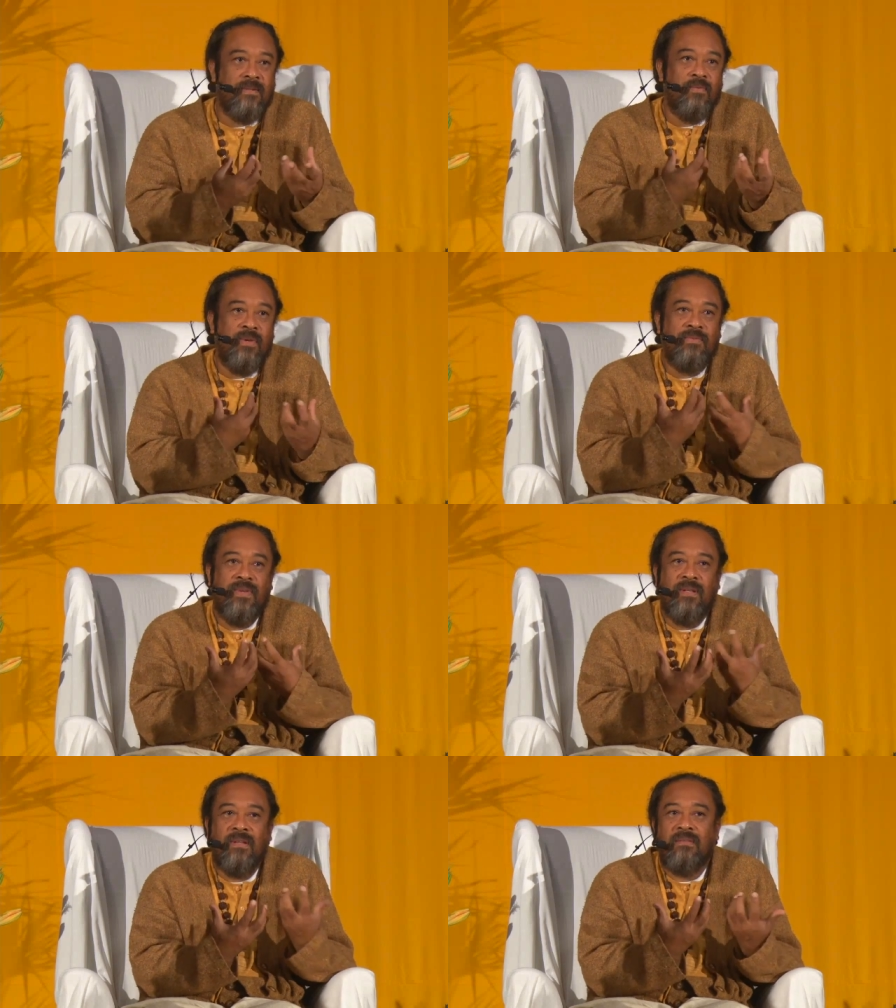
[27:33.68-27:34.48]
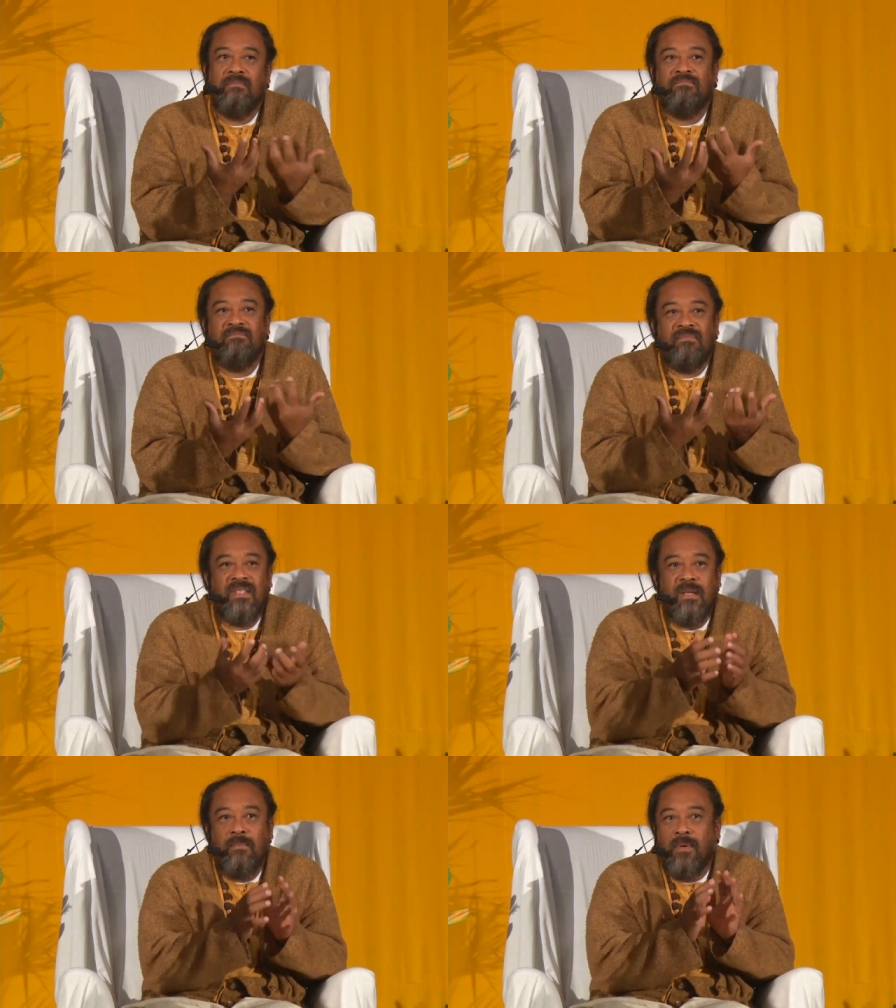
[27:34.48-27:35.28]
we feel
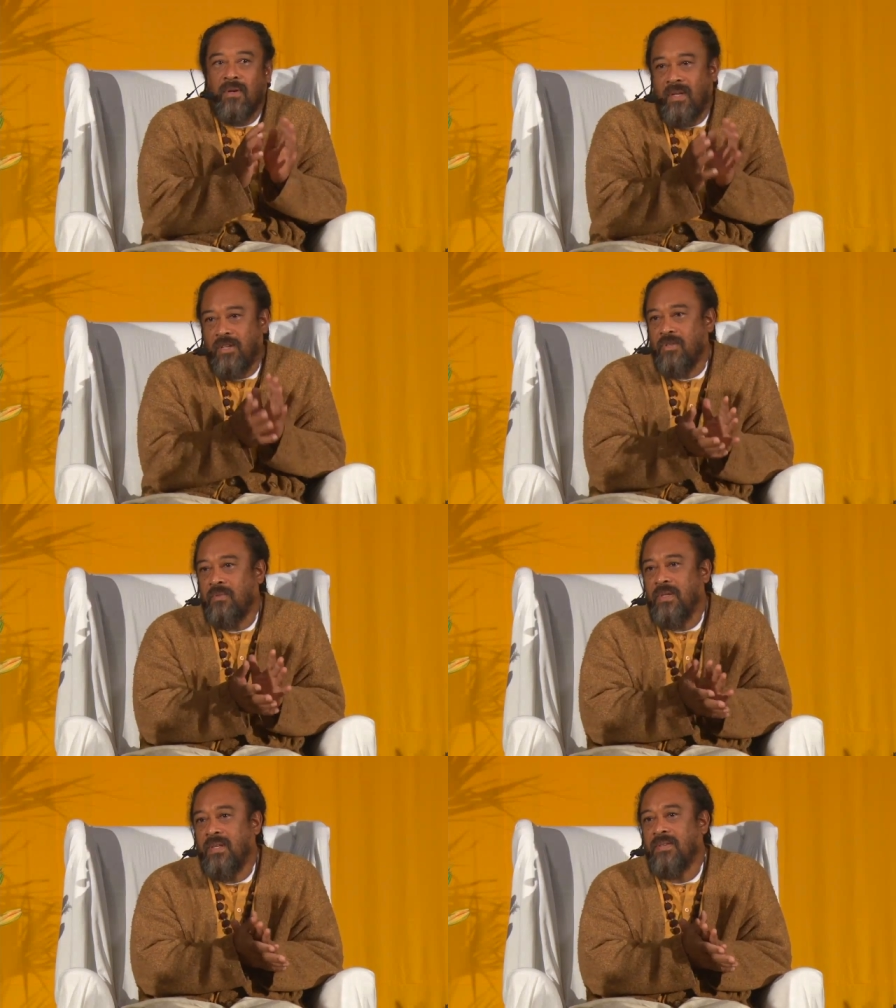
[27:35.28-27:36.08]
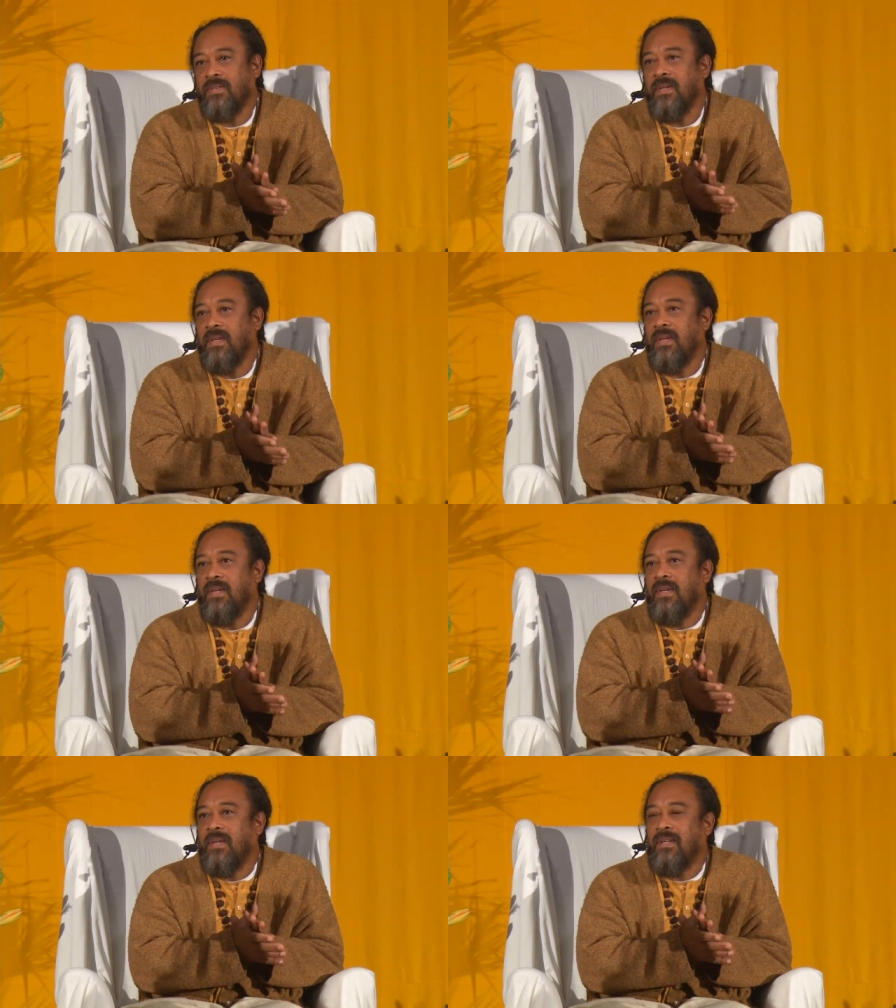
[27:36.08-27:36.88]
some connection with this,
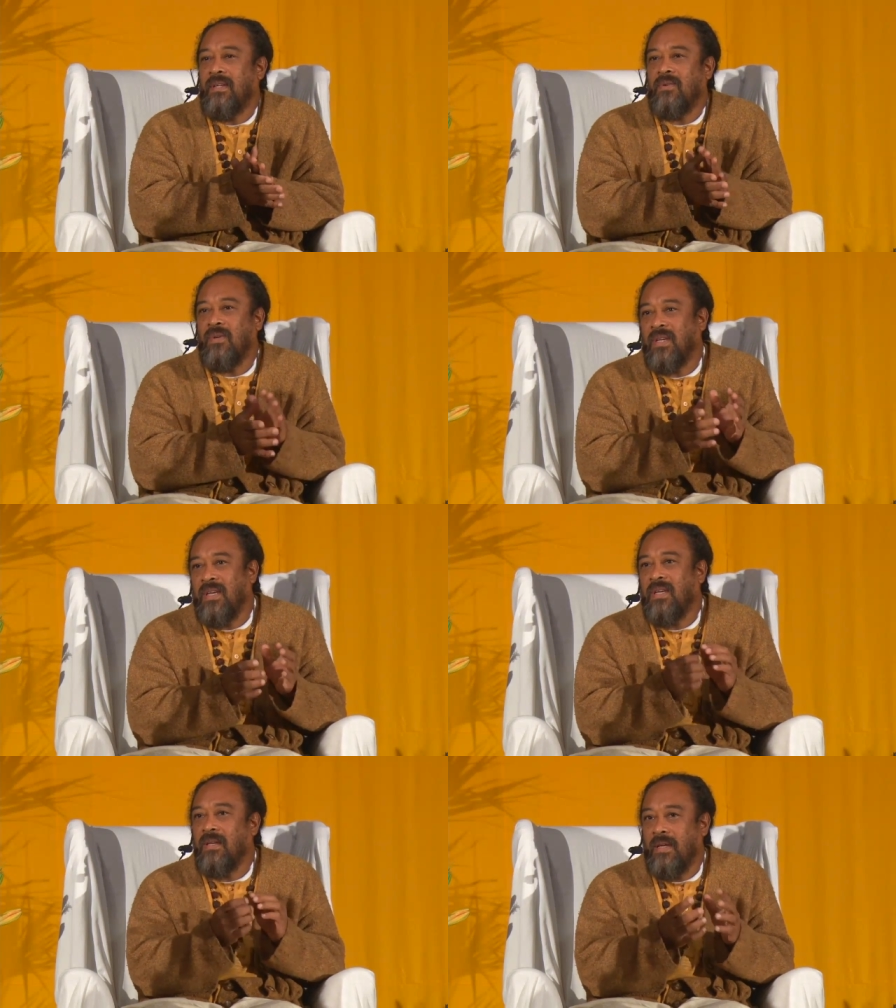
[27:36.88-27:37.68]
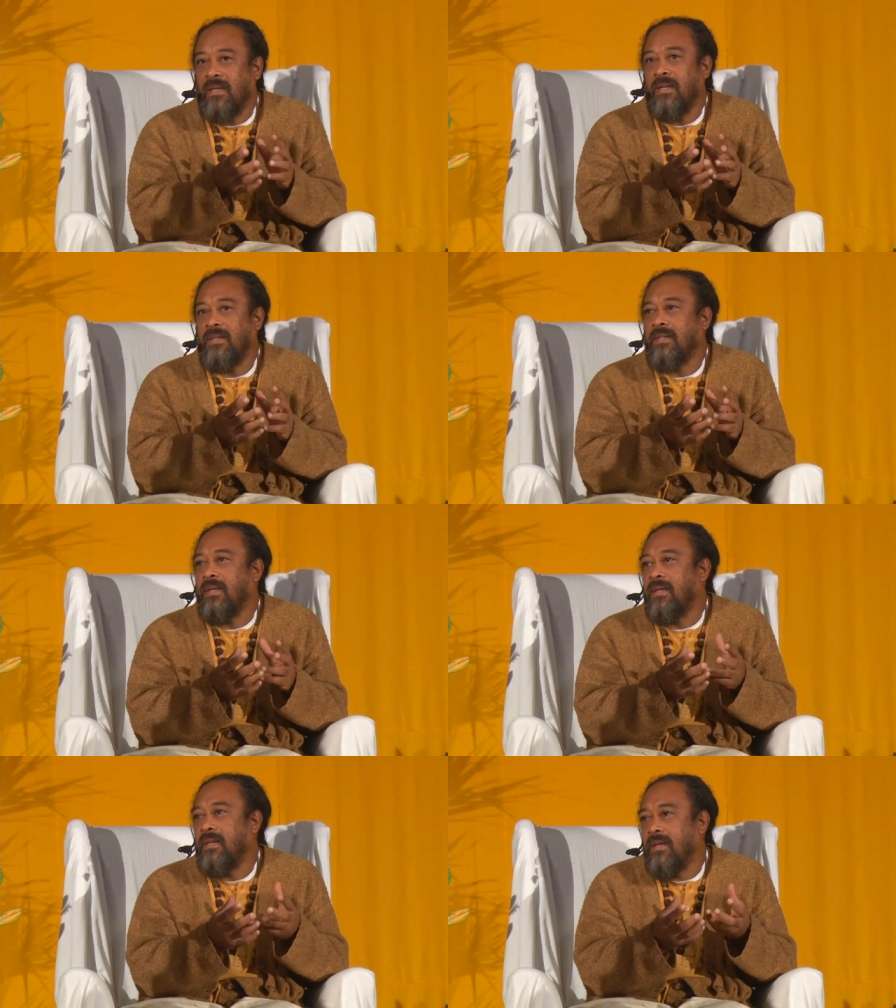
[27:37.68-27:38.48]
that okay, like that,
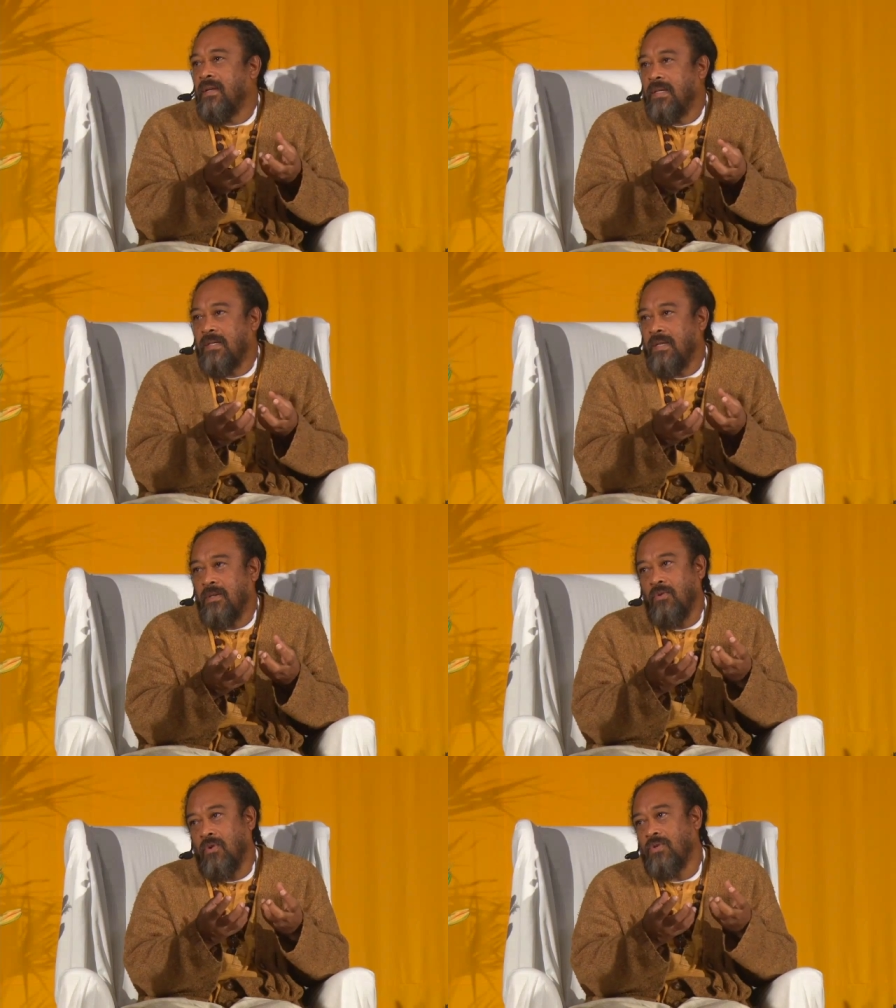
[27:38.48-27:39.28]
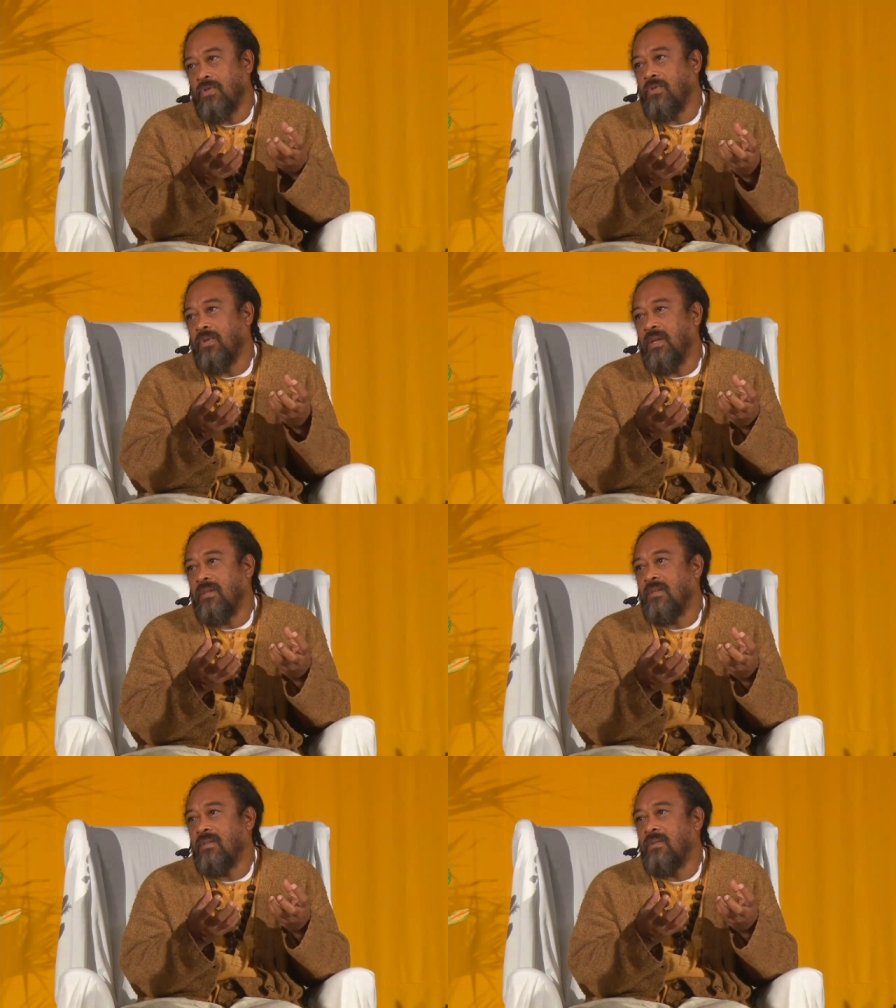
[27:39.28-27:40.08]
and then it grows through
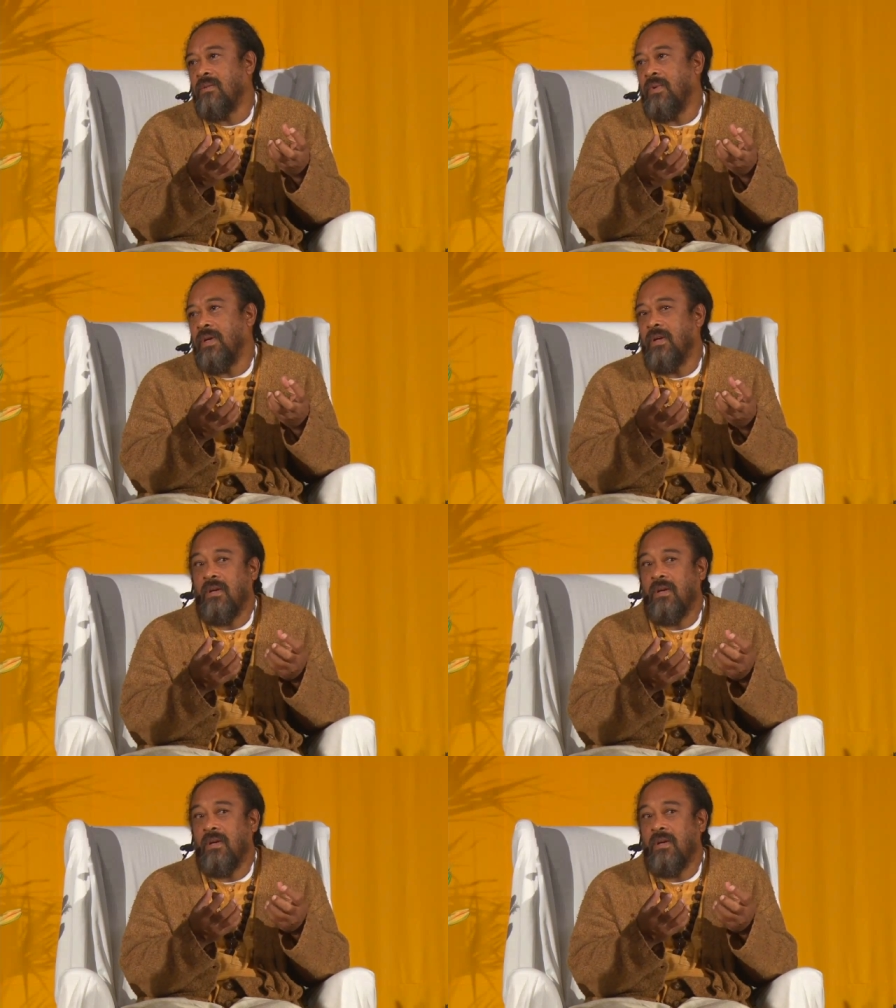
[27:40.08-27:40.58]
that way.